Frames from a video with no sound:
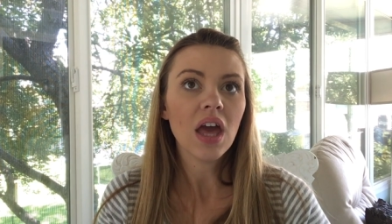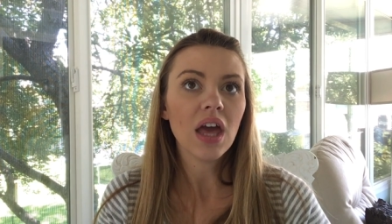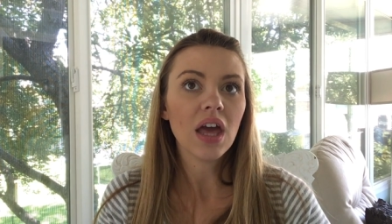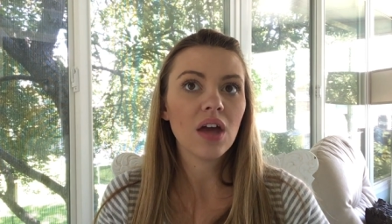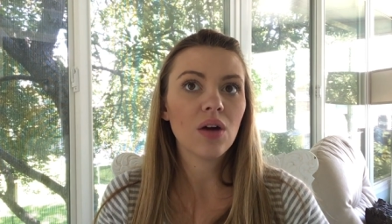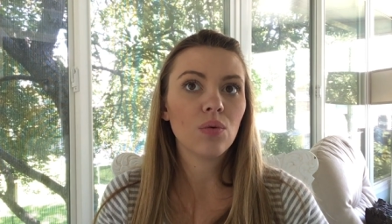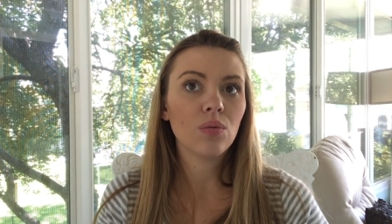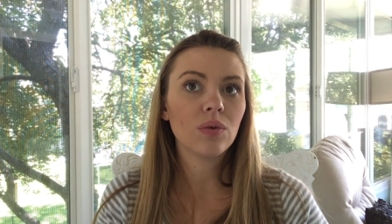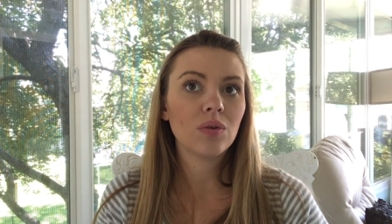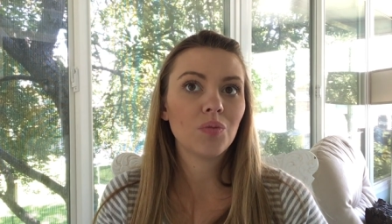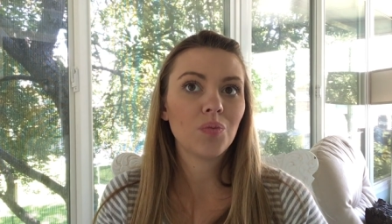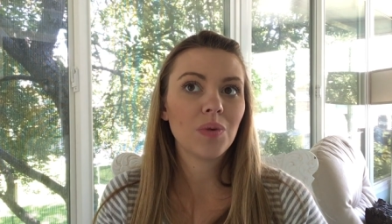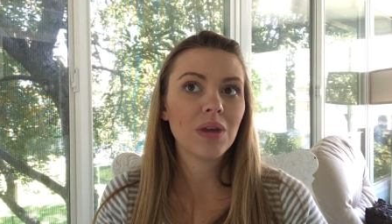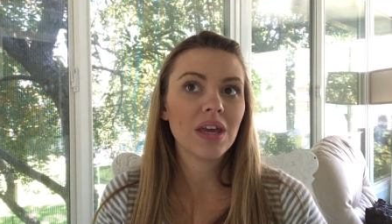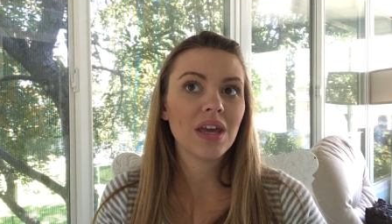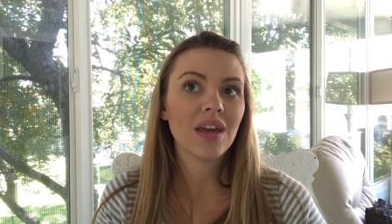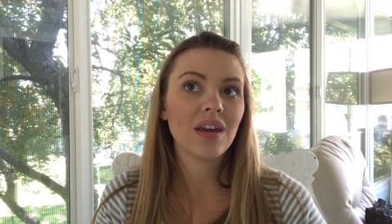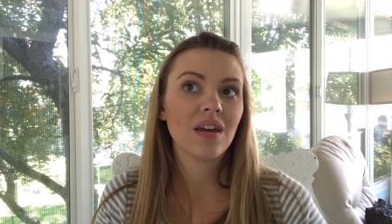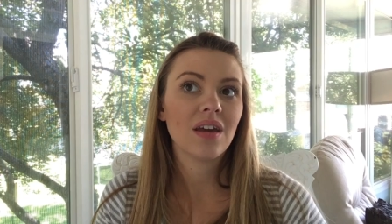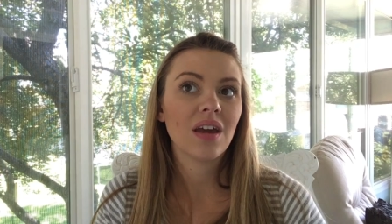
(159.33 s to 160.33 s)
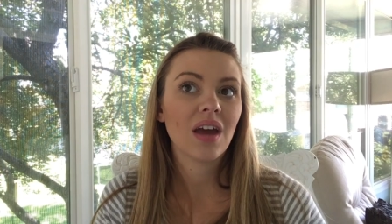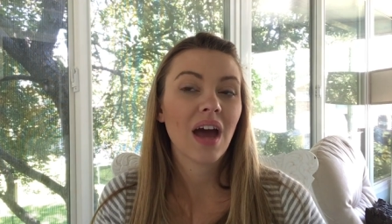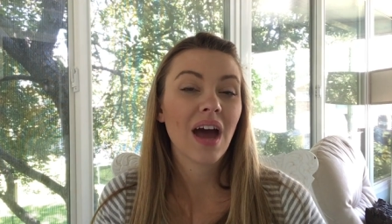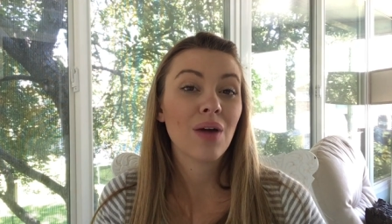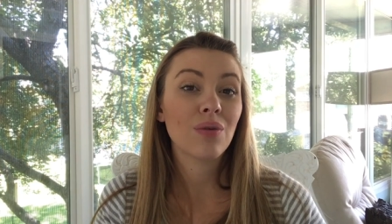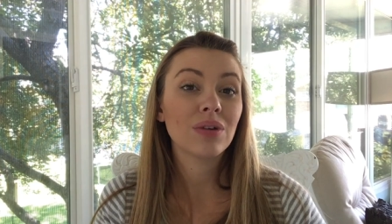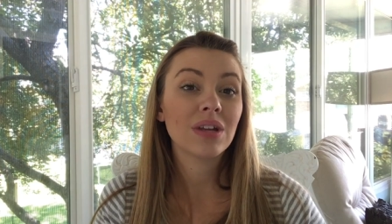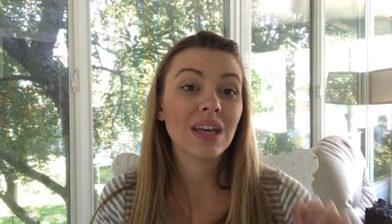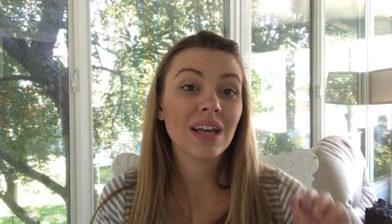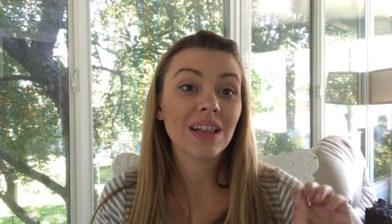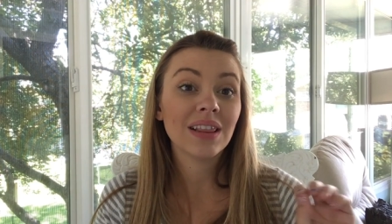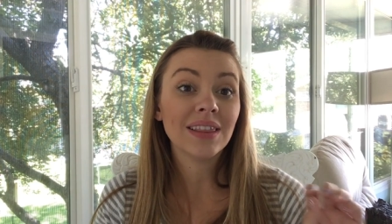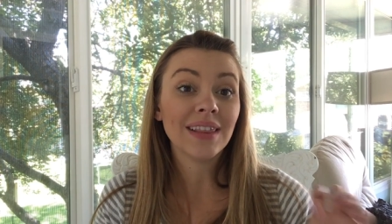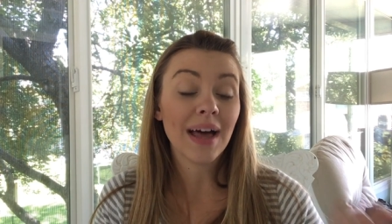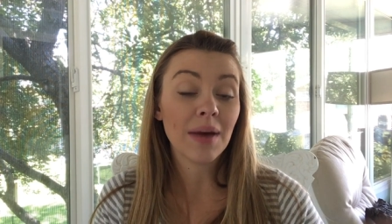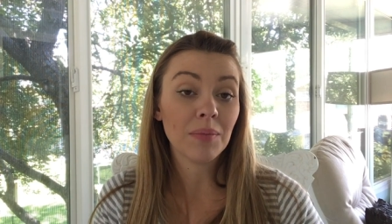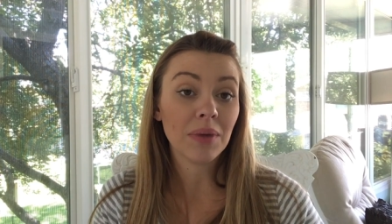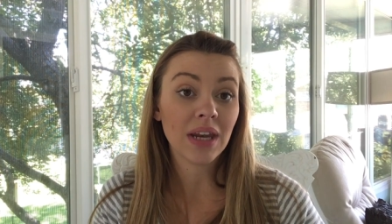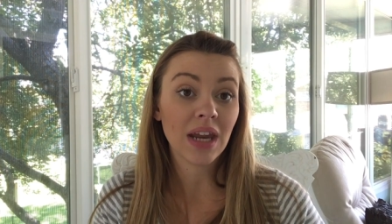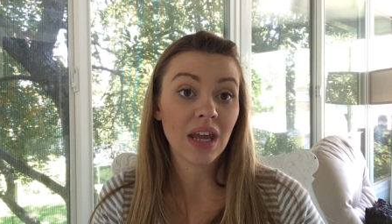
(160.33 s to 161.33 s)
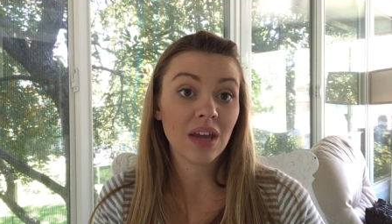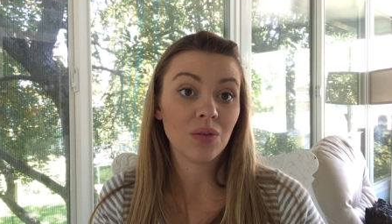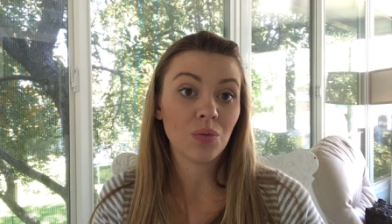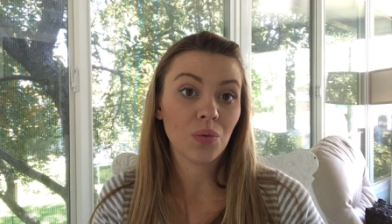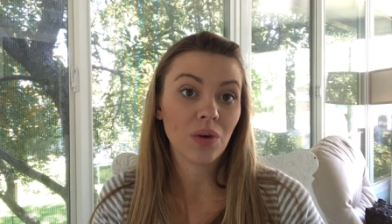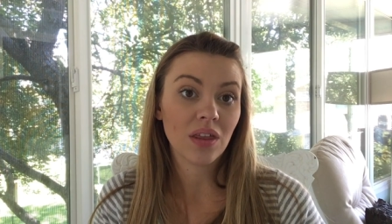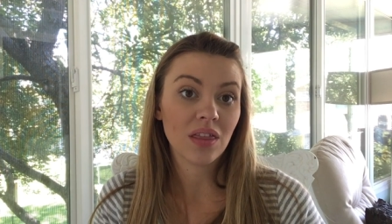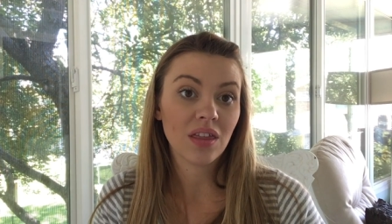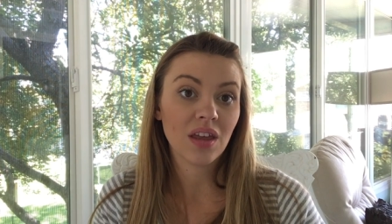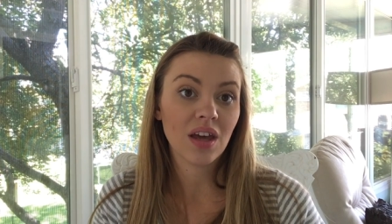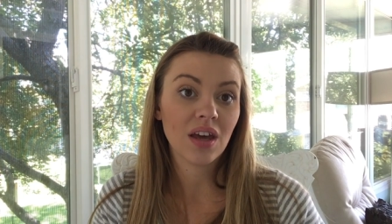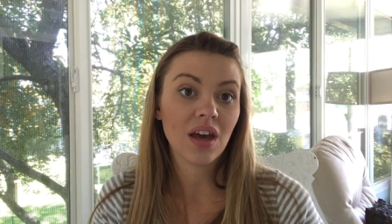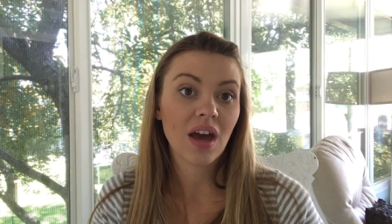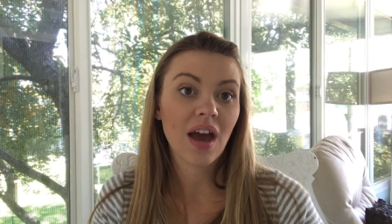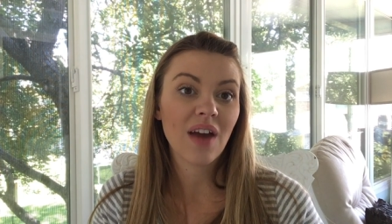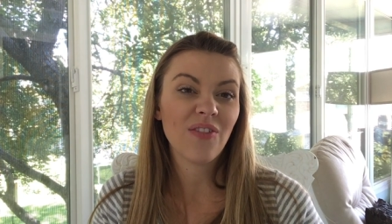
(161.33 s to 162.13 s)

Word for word: it would be, I would get lemonade with it.